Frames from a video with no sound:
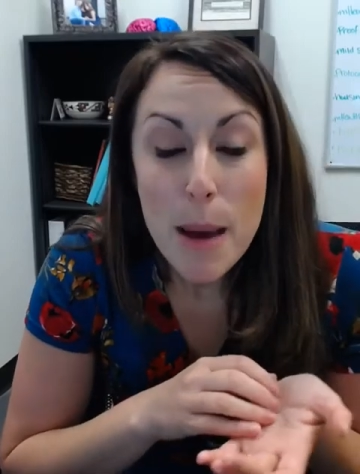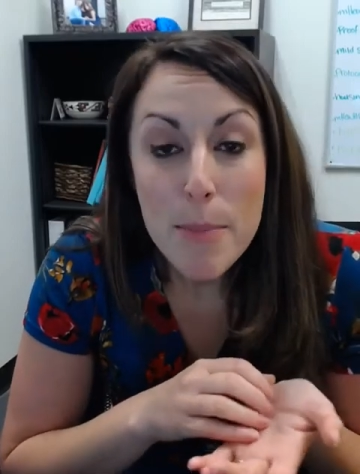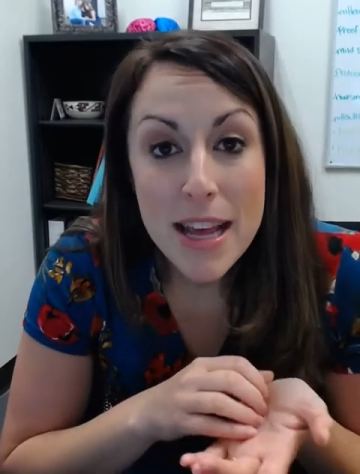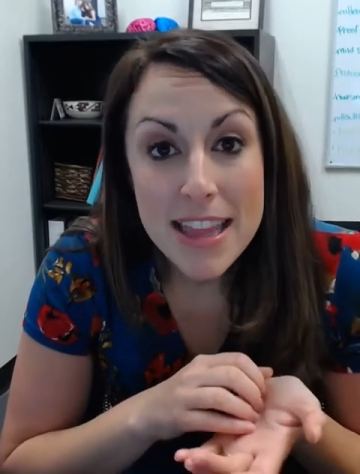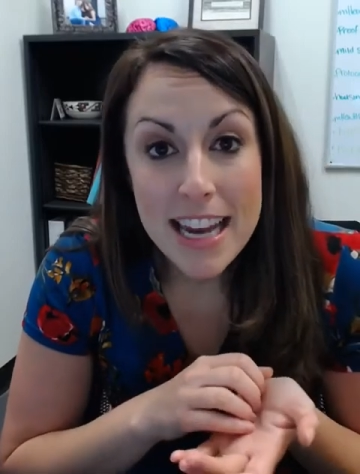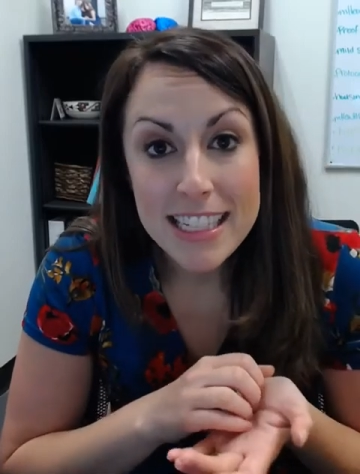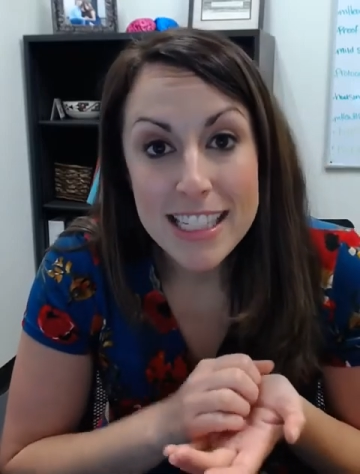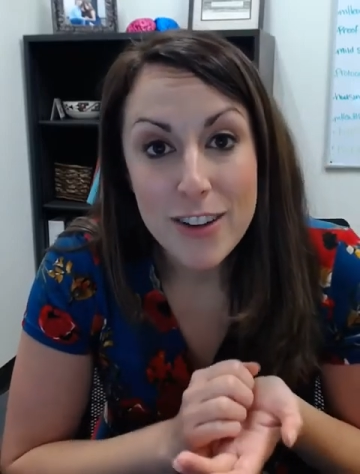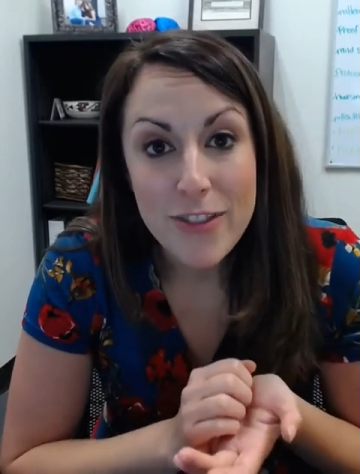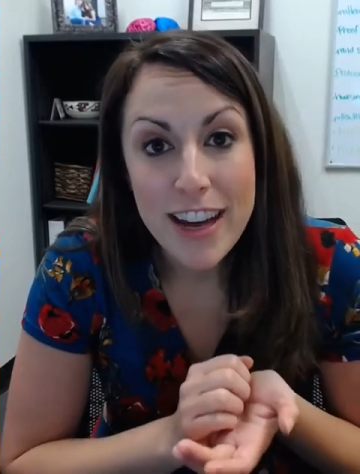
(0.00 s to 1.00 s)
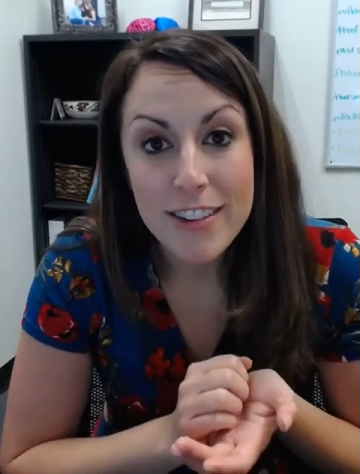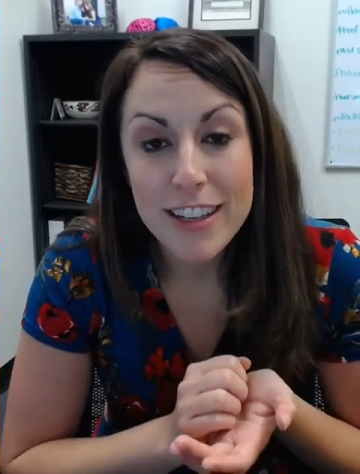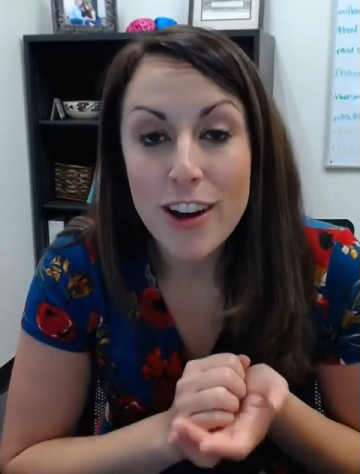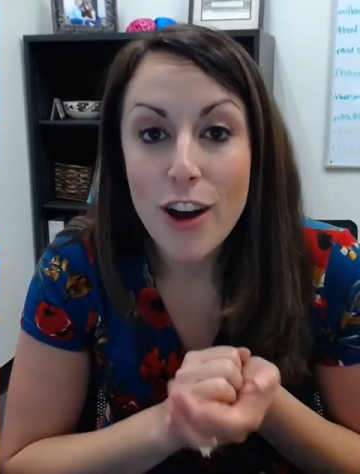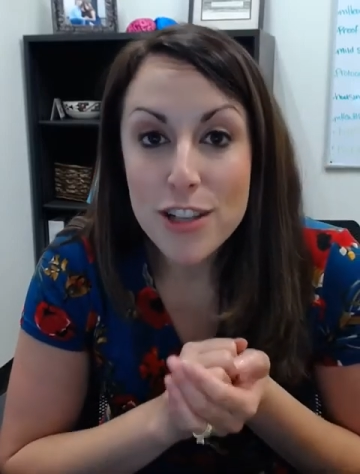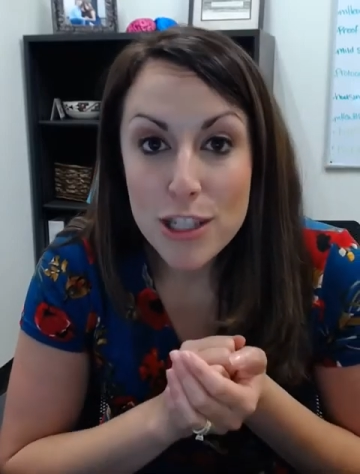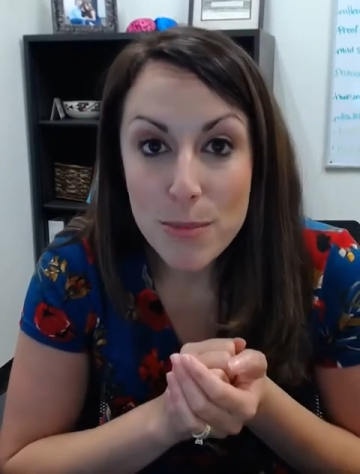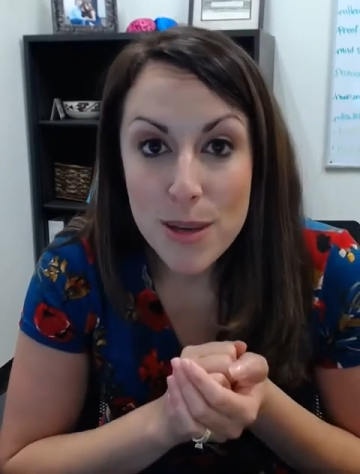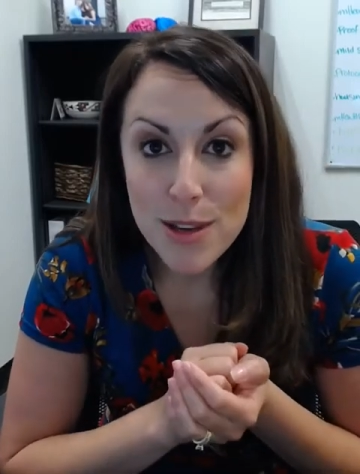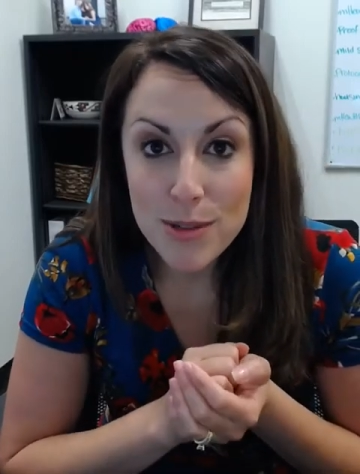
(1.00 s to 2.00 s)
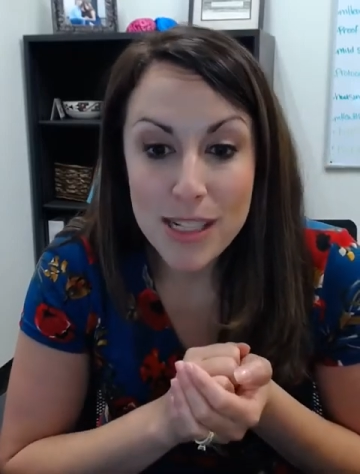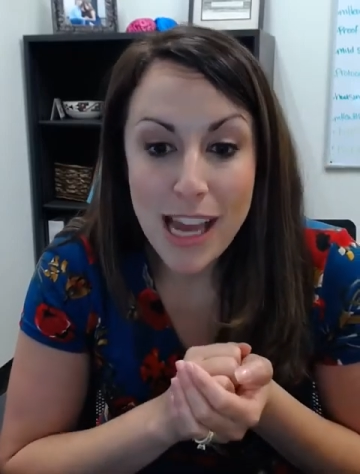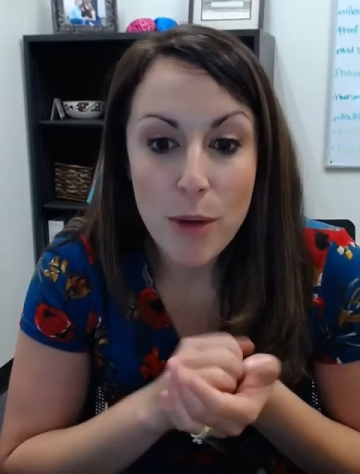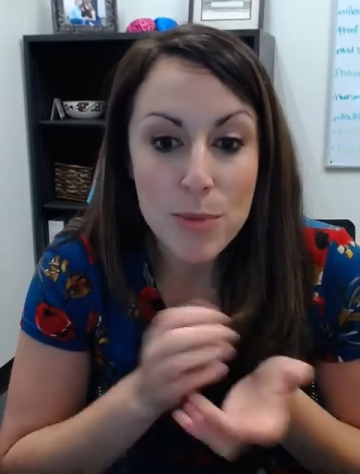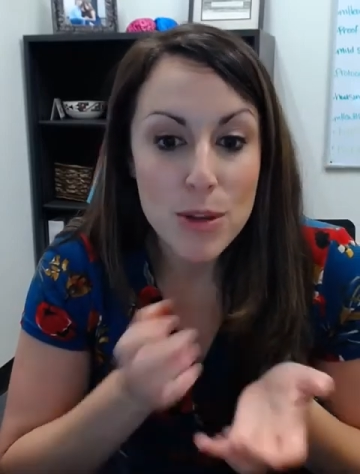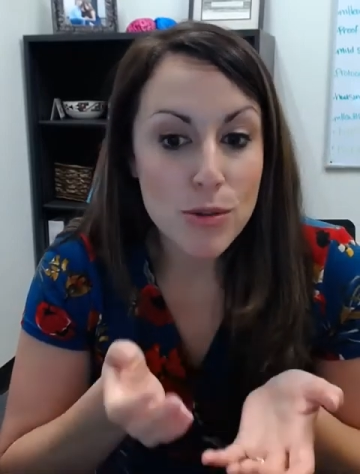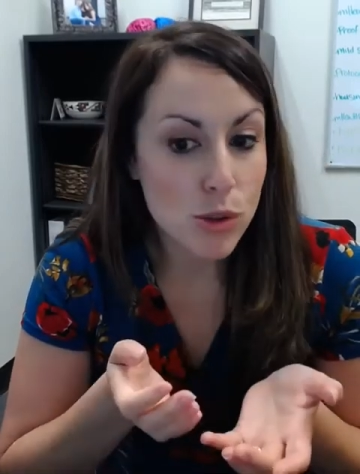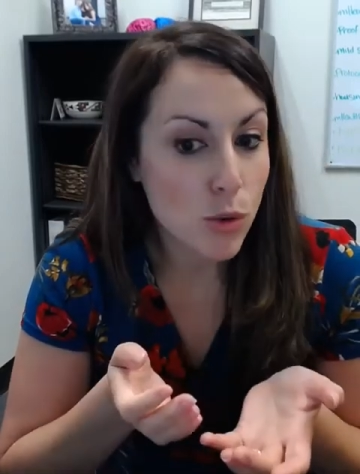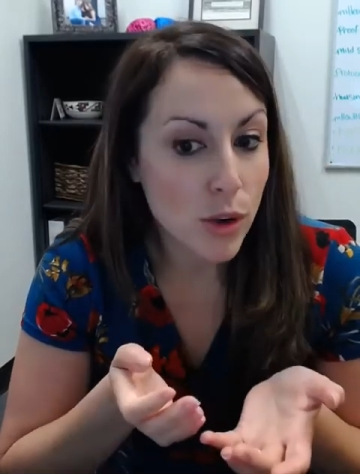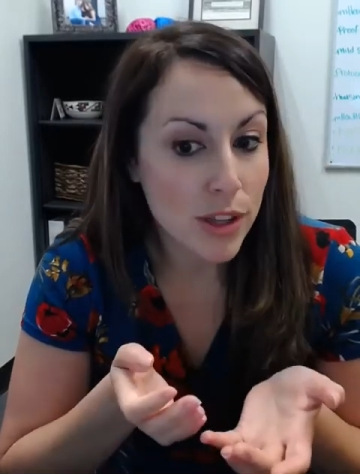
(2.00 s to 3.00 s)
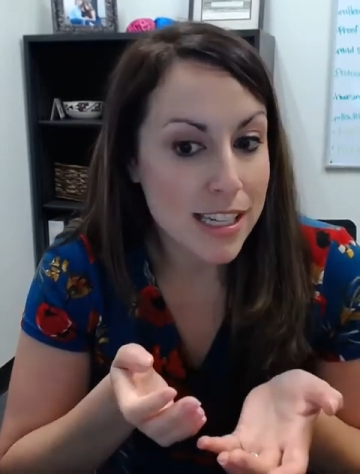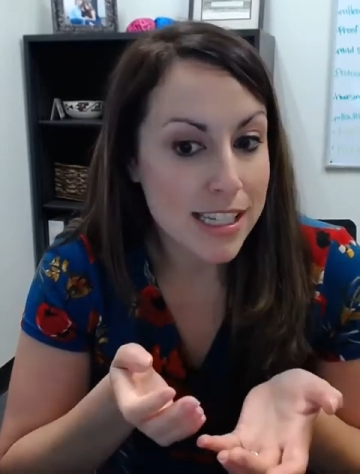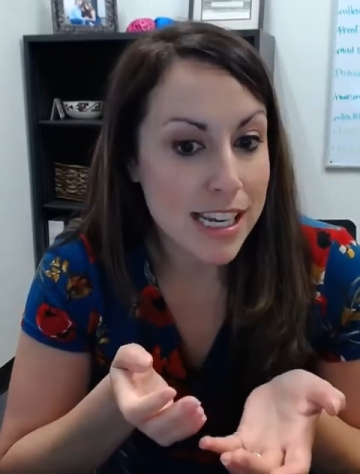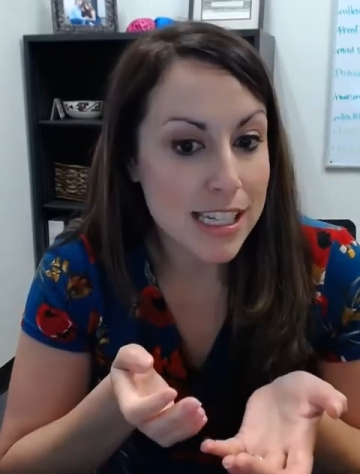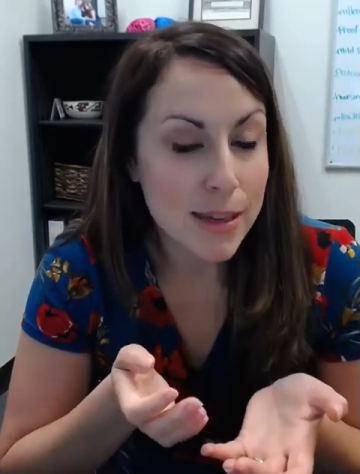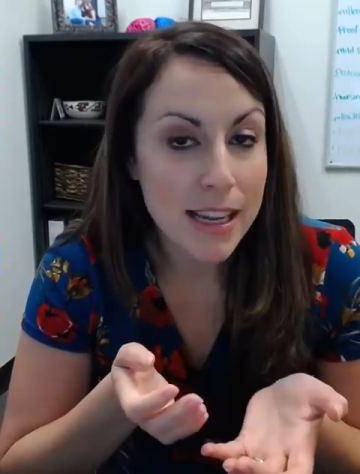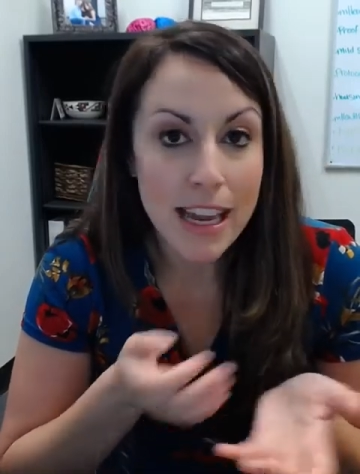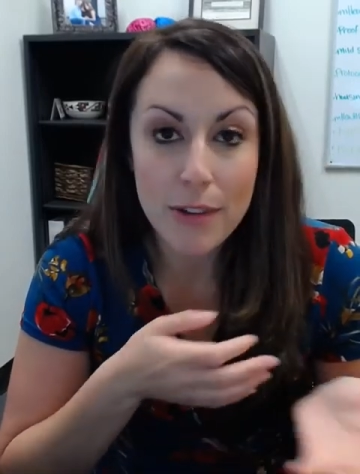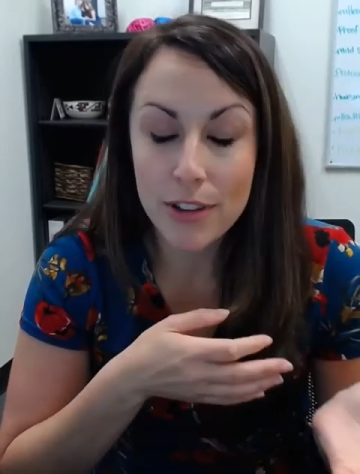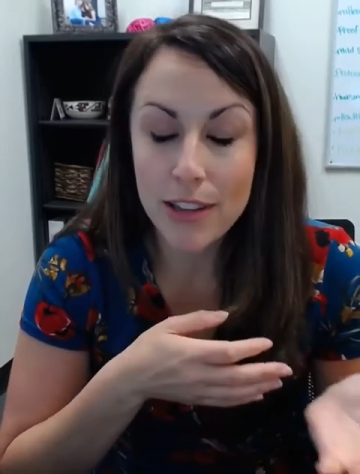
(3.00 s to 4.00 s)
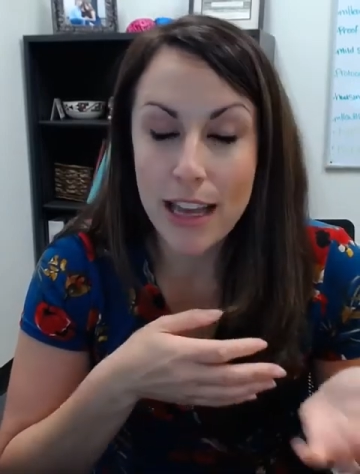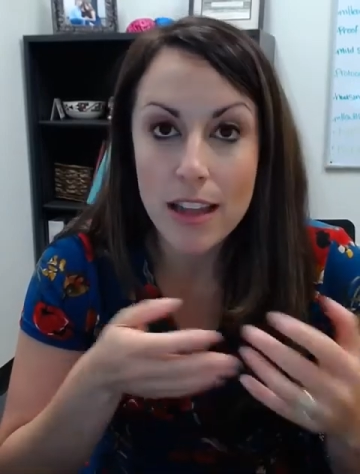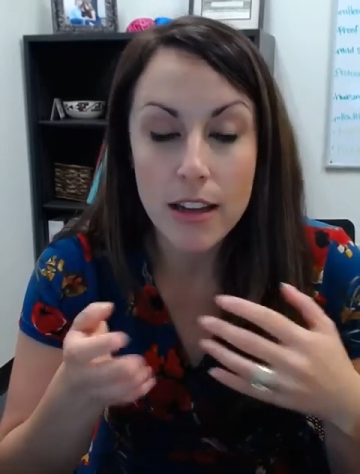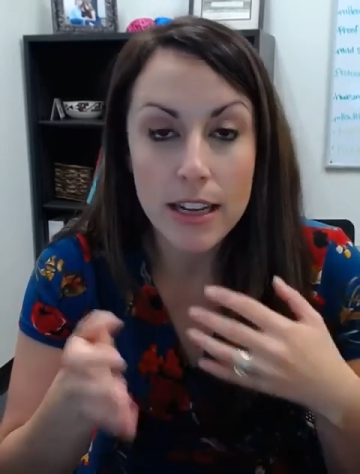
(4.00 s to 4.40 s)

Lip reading: But that Excel file can also be used to help you score the assessment and relay